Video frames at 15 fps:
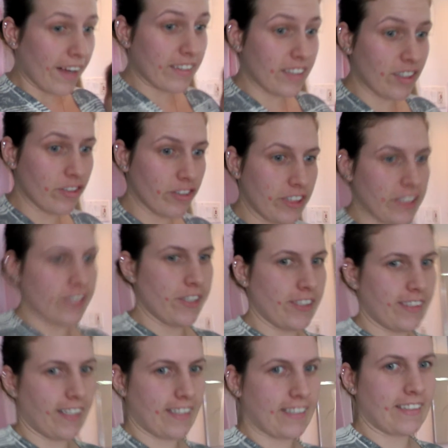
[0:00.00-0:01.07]
I literally
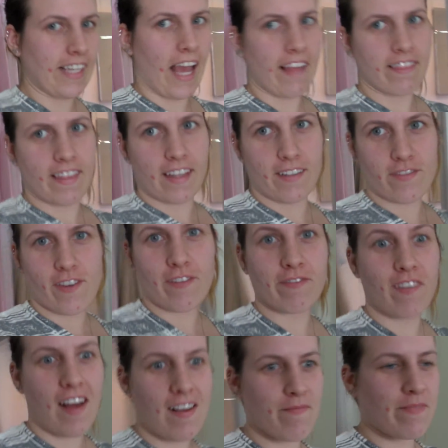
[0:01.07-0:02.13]
just like sat there for
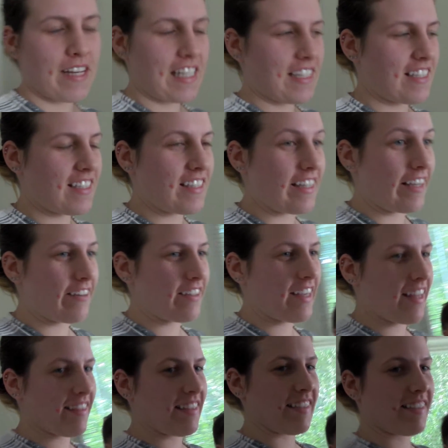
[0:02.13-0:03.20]
five minutes
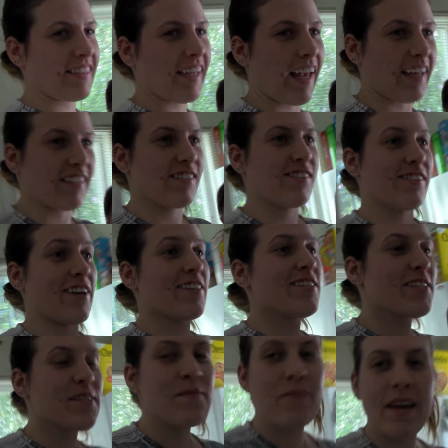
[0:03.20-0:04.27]
staring at this test
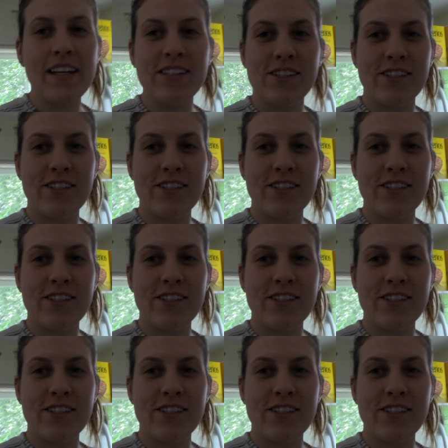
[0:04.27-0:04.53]
just to make